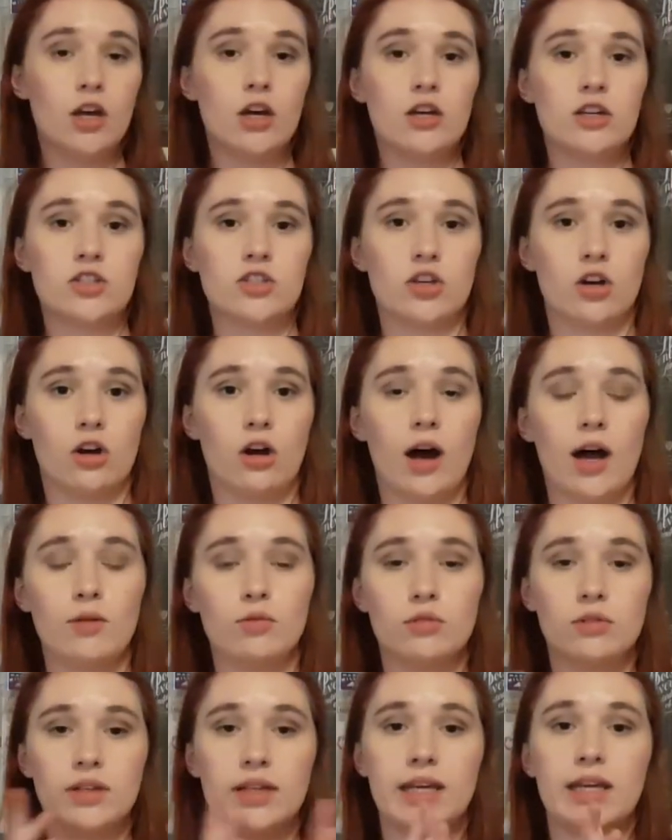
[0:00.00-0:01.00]
So I
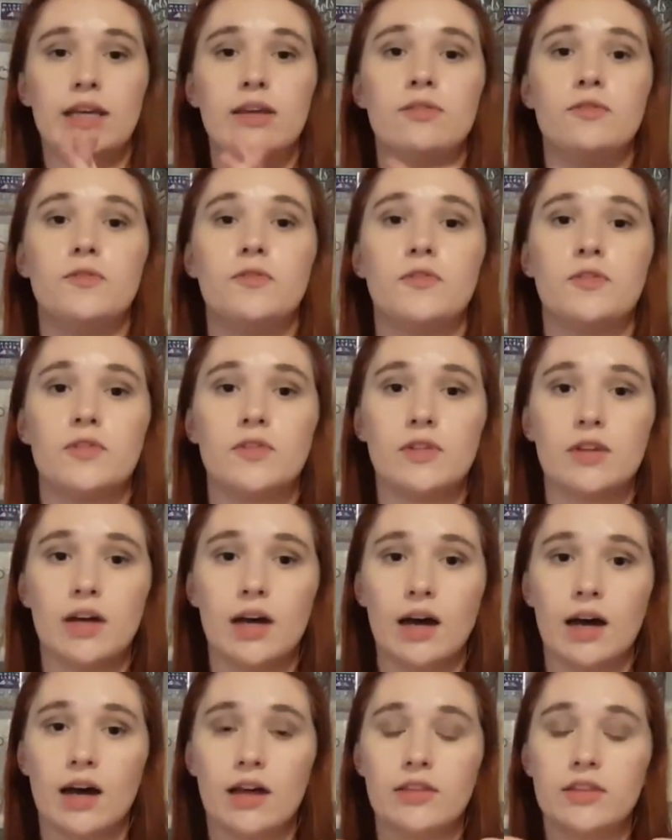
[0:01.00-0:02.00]
will leave
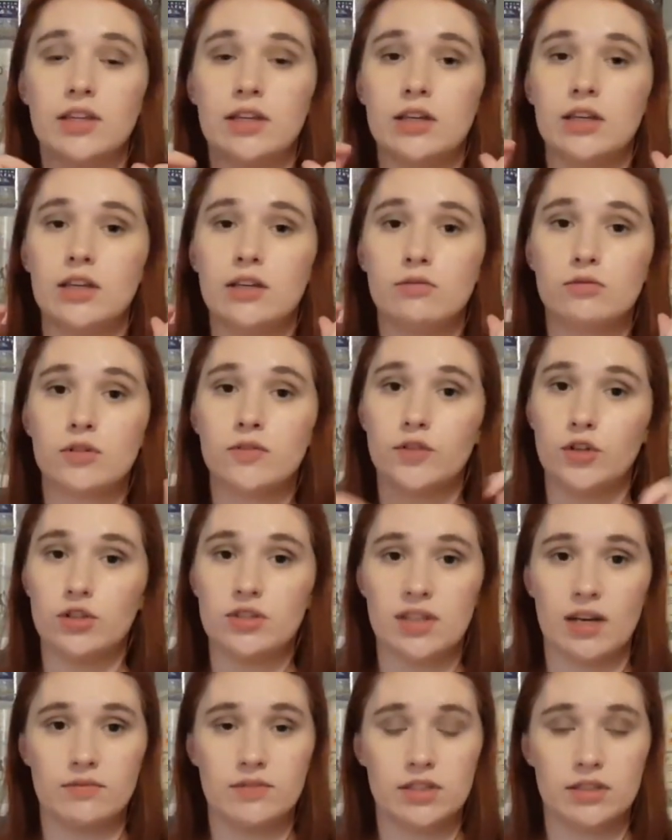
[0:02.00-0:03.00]
the reviews
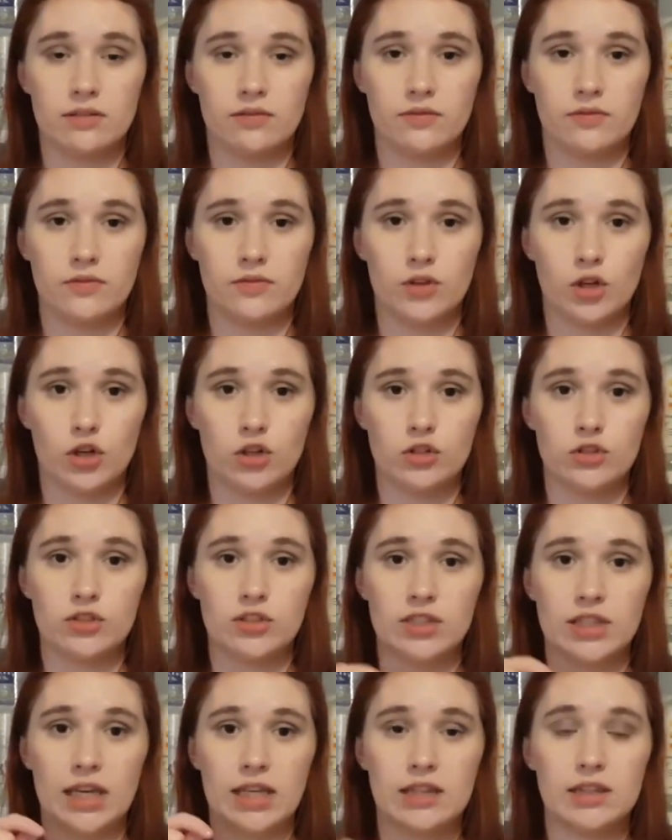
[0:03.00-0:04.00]
I did of
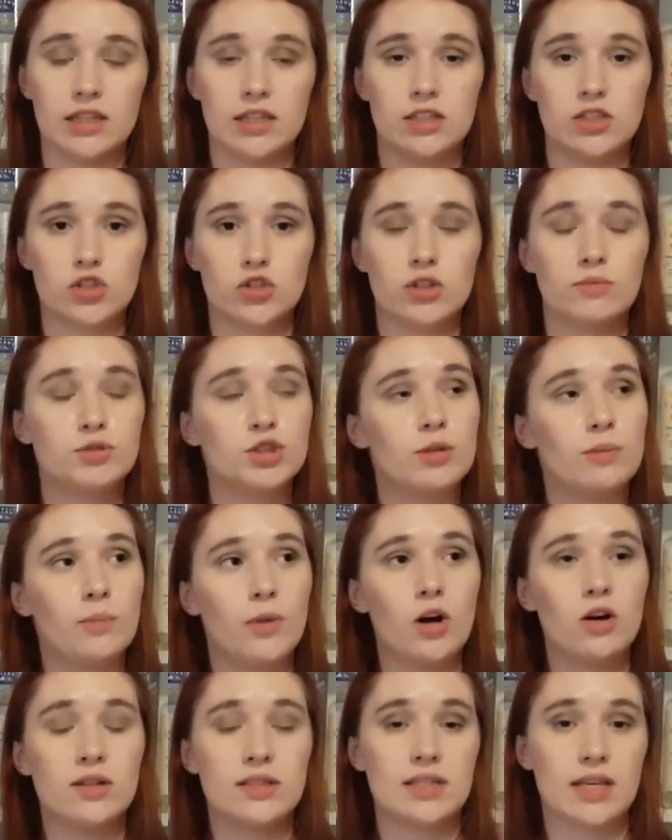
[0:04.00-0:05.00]
those in the description
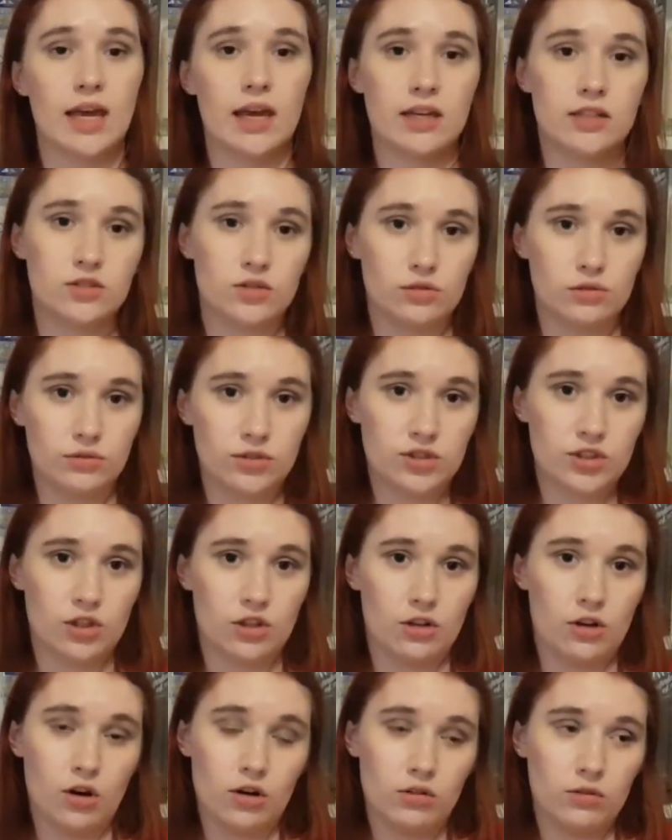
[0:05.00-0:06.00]
box, and also
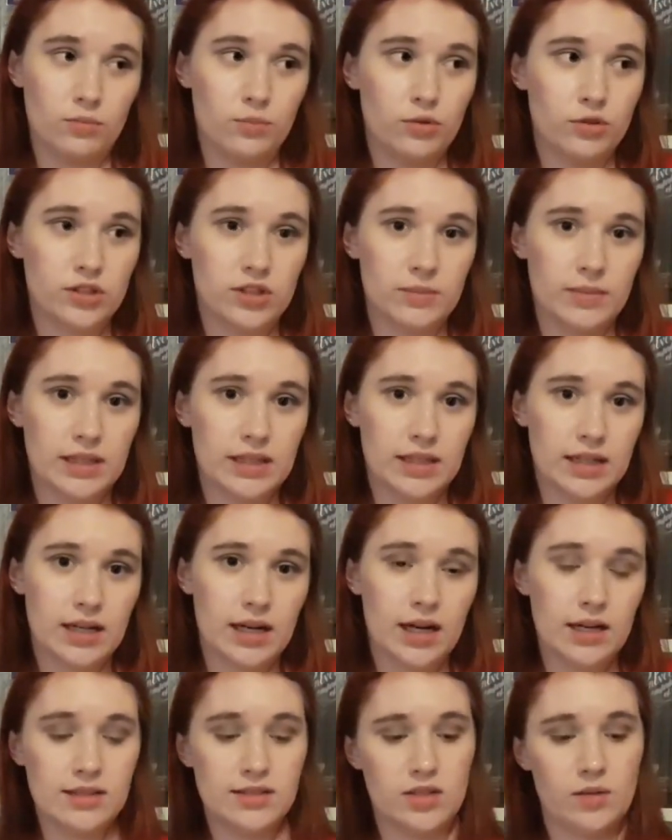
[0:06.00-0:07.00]
I'll put them in the
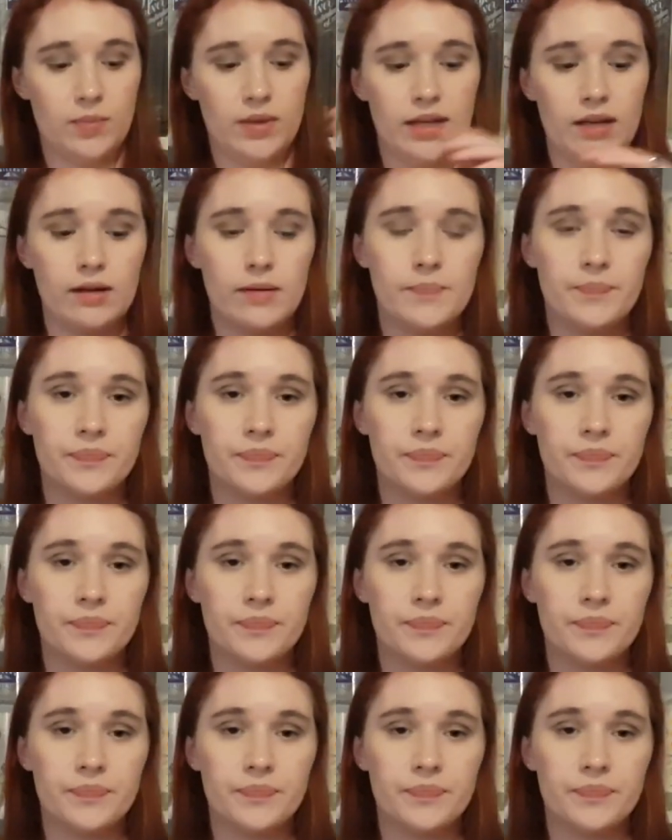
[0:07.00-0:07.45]
cards up here.